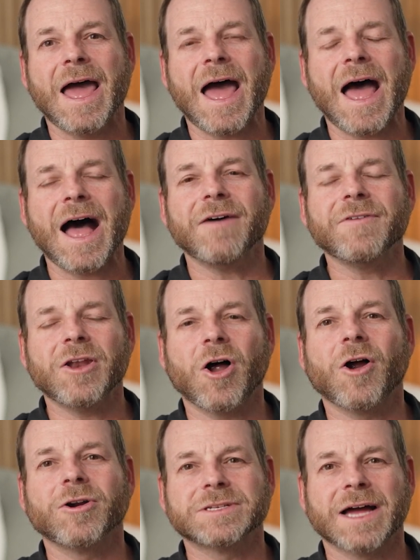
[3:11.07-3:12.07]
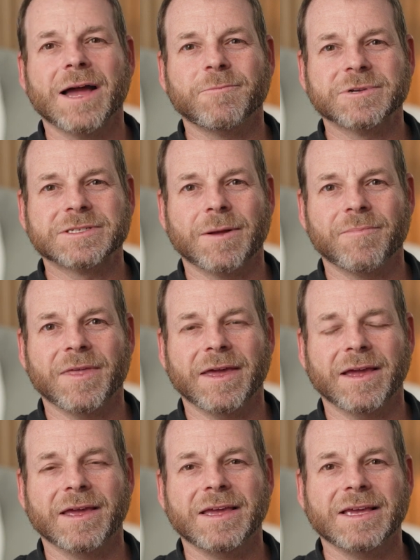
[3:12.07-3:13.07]
Having a hard time with
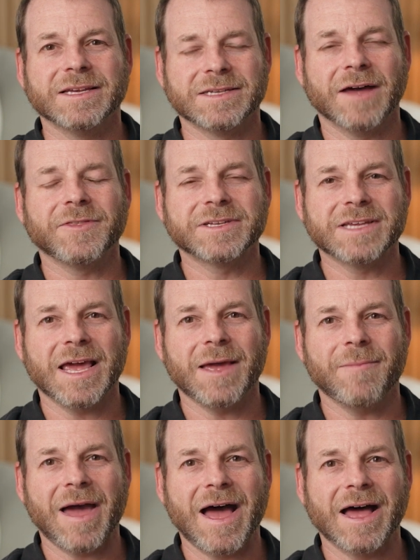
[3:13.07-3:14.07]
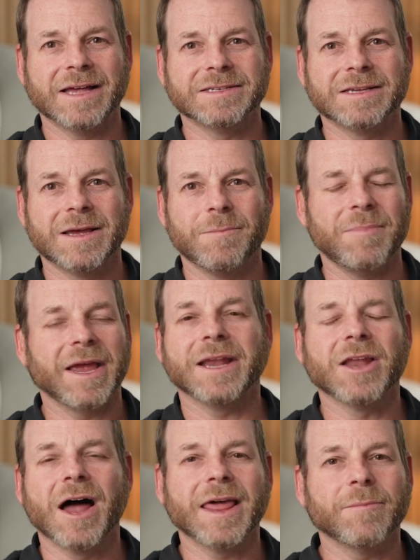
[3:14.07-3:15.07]
something is not the same as being
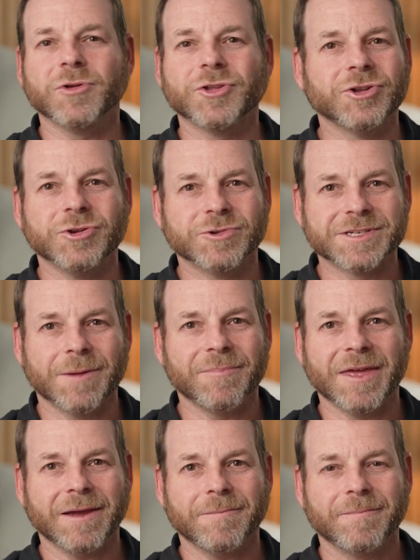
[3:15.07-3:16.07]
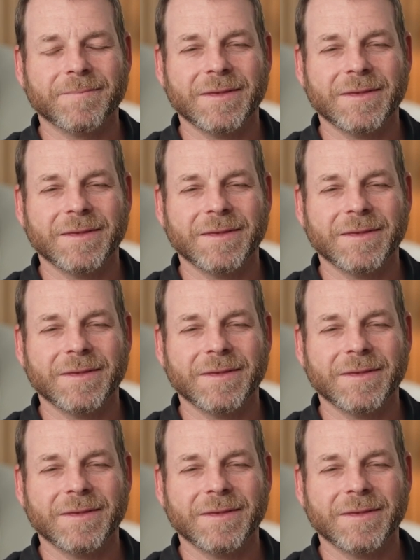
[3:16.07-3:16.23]
not able to do something.